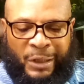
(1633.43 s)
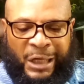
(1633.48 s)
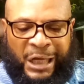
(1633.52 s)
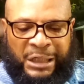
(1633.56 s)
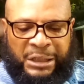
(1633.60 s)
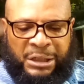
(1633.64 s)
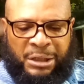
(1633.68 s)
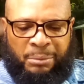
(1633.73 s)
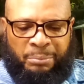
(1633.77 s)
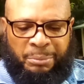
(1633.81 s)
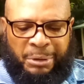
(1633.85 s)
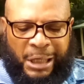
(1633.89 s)

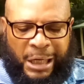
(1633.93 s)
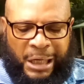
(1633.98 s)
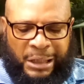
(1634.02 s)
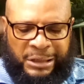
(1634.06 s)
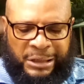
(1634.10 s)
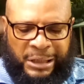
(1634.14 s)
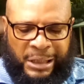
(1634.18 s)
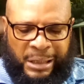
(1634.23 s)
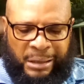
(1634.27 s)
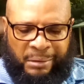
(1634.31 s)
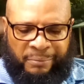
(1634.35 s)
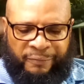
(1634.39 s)
That's gonna be our
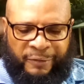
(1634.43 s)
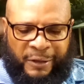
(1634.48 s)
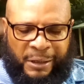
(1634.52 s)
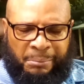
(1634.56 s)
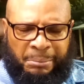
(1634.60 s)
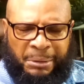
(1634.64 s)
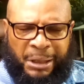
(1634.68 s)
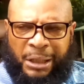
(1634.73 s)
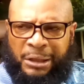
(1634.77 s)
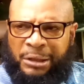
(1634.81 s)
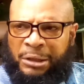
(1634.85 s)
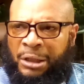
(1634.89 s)
time,
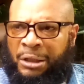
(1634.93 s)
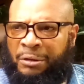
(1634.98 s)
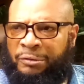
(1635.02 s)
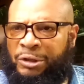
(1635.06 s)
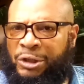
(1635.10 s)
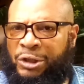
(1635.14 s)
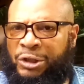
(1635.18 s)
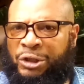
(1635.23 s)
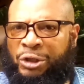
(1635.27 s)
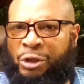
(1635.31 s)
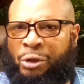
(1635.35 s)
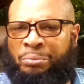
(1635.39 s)
family. I love
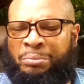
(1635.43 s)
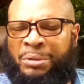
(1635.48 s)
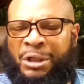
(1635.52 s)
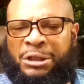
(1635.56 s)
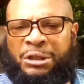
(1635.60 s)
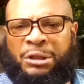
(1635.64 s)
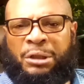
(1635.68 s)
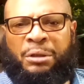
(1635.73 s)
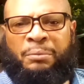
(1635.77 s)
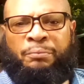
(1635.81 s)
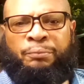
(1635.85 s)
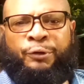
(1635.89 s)
you so
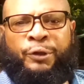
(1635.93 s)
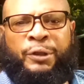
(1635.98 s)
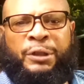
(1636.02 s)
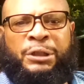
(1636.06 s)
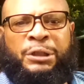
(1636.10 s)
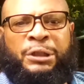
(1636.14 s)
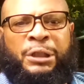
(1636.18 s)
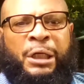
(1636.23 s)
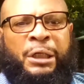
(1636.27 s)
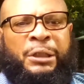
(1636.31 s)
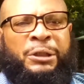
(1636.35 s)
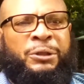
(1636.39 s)
much and
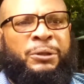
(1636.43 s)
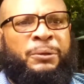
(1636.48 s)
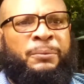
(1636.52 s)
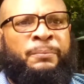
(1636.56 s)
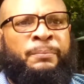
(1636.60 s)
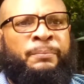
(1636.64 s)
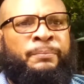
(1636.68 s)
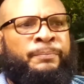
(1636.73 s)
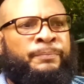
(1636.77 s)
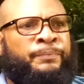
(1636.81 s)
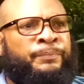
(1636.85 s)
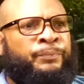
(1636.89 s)
appreciate you.
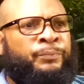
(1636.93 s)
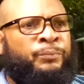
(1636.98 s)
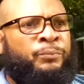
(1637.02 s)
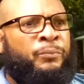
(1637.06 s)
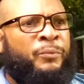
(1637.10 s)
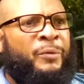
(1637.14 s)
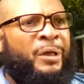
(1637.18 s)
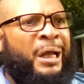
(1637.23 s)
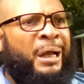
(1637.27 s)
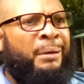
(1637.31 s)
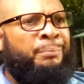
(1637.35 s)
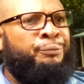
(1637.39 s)

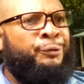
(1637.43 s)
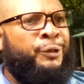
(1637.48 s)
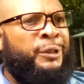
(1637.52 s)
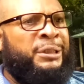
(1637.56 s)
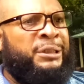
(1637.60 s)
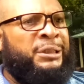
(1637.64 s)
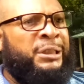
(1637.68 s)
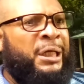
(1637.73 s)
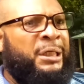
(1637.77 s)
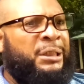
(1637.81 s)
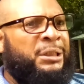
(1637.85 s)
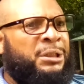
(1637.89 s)
I
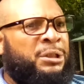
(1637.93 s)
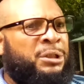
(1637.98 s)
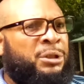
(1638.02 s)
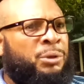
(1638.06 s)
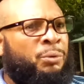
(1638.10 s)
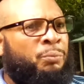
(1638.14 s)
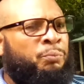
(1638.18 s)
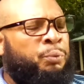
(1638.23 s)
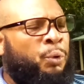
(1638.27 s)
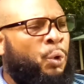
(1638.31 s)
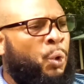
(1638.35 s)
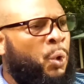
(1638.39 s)
appreciate the
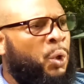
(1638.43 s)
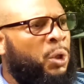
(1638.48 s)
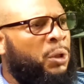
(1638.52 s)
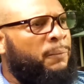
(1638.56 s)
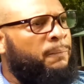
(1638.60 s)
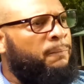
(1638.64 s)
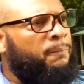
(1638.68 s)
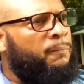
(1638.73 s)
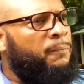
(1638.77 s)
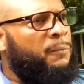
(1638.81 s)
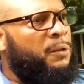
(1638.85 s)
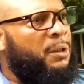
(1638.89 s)
support
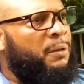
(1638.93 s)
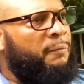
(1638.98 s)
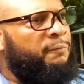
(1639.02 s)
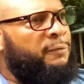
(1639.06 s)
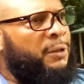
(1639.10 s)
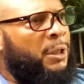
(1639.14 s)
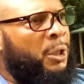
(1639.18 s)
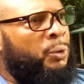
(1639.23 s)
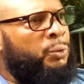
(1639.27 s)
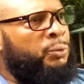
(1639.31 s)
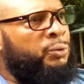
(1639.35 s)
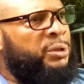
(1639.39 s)

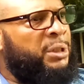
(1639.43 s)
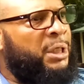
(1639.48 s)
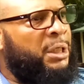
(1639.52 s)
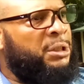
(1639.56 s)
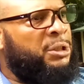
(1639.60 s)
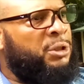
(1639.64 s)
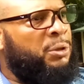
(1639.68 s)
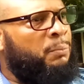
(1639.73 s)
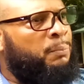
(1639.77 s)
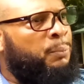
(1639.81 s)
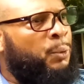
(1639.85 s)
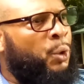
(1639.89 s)
of those
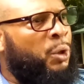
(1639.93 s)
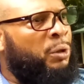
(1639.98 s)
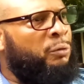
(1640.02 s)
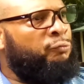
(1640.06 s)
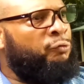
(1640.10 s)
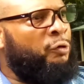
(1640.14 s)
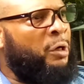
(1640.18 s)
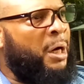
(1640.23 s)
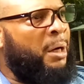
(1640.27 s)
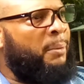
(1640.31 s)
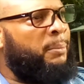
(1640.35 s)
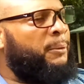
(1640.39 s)
that
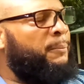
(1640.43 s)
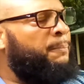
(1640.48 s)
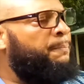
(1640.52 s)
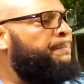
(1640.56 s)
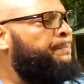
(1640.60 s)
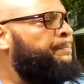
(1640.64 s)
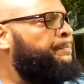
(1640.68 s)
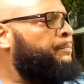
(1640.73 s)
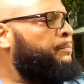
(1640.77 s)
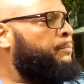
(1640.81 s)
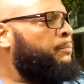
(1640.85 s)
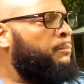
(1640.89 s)
support Robert
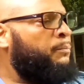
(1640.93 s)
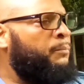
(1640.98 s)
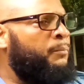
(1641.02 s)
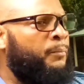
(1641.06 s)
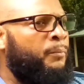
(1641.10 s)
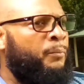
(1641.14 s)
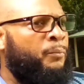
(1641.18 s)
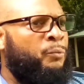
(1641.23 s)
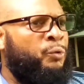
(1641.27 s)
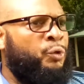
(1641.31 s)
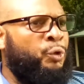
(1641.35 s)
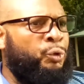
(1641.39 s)

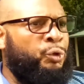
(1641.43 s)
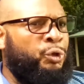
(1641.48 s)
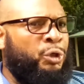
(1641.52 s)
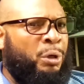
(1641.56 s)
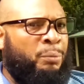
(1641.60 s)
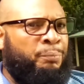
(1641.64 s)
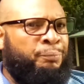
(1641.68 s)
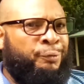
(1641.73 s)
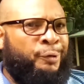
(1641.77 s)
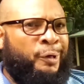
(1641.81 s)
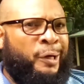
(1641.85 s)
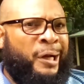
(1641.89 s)
through
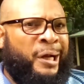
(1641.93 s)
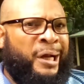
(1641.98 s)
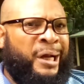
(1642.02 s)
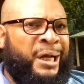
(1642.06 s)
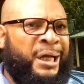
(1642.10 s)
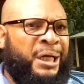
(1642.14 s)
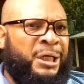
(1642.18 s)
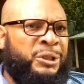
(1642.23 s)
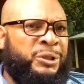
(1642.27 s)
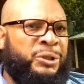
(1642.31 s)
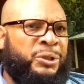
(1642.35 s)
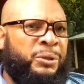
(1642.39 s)
your
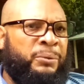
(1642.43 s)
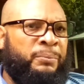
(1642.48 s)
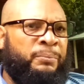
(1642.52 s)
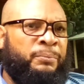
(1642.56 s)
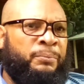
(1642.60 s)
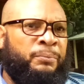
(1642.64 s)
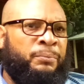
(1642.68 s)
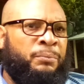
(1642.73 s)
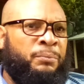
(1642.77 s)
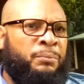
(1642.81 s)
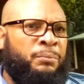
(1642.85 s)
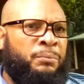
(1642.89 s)
prayers,
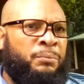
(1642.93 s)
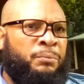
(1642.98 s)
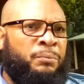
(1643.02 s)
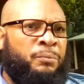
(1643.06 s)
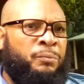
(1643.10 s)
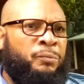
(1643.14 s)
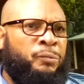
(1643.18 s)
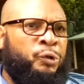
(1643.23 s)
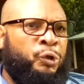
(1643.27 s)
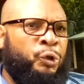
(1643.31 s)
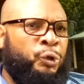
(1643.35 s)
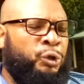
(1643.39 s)

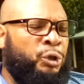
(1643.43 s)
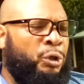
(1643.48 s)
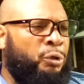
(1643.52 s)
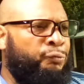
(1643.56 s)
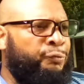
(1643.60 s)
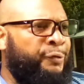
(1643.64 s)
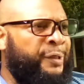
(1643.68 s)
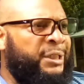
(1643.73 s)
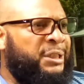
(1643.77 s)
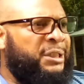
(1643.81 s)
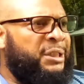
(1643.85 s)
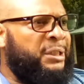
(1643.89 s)
through your
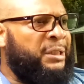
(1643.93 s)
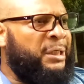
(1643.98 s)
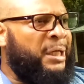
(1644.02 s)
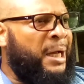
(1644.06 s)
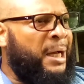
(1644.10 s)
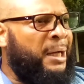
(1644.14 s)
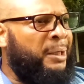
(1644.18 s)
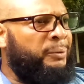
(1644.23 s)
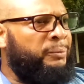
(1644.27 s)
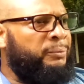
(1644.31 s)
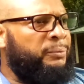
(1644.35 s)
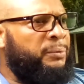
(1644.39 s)
reaching
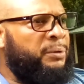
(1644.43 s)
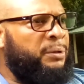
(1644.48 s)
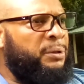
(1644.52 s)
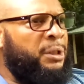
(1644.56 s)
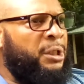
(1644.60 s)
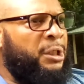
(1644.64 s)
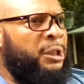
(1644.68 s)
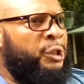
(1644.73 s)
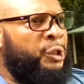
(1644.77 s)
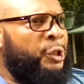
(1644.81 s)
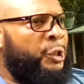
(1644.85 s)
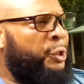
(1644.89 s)
out,
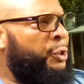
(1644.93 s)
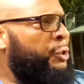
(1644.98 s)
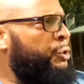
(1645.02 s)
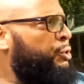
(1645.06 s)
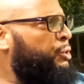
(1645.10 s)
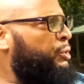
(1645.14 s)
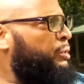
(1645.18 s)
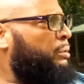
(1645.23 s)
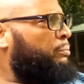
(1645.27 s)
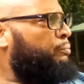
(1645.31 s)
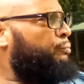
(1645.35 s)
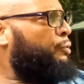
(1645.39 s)

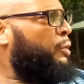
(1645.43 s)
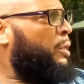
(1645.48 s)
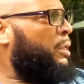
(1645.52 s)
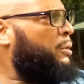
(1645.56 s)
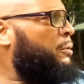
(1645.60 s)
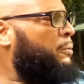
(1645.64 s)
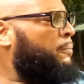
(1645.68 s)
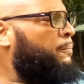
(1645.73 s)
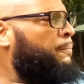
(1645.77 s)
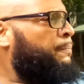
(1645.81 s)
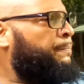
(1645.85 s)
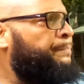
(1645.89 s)
encouraging the
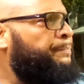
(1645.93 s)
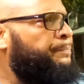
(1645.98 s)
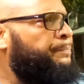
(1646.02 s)
brother,